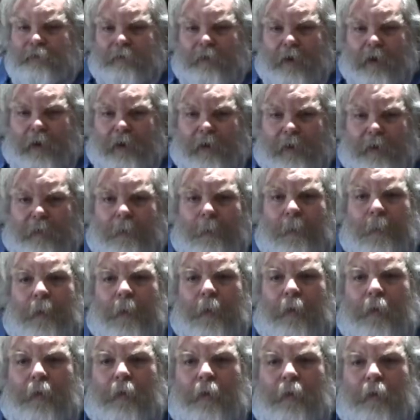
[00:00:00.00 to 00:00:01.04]
drug.
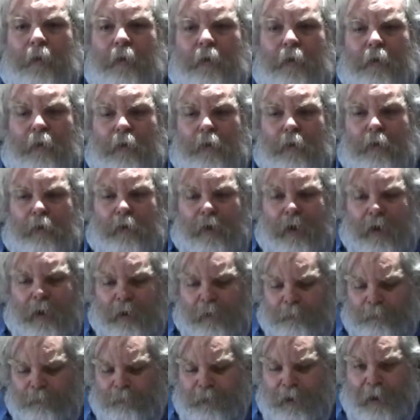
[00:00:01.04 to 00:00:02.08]

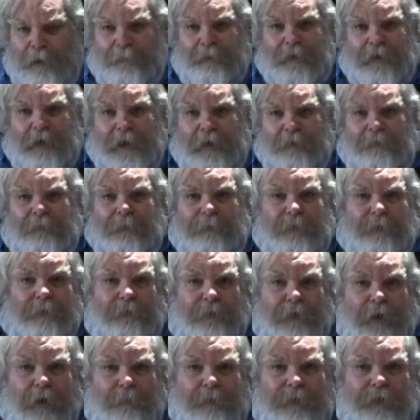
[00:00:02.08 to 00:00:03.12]
Um, we have to get it from the
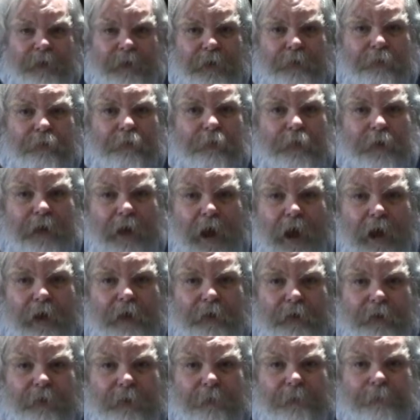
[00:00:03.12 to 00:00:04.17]
pharmacy through a
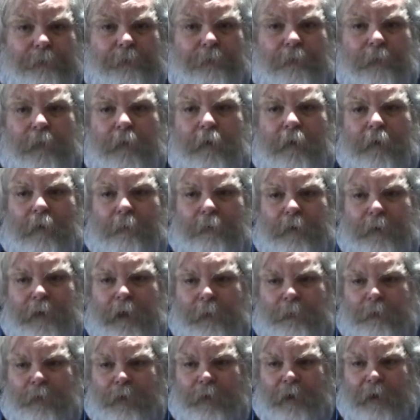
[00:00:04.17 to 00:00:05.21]
doctor, but
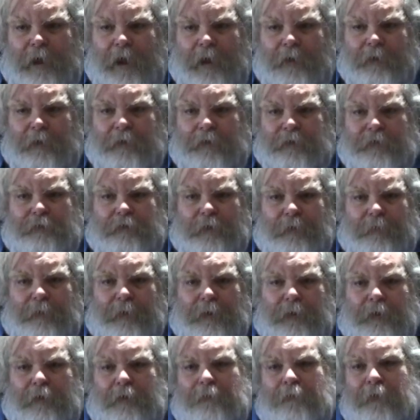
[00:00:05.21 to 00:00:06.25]
then we're allowed to distribute
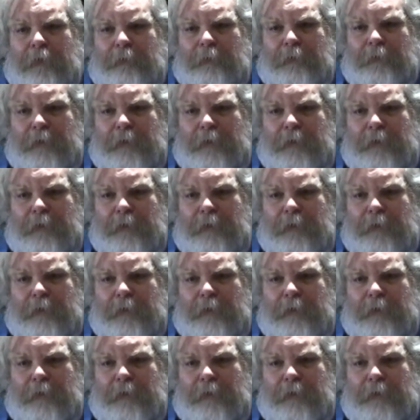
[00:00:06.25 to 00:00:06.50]
it. If I'm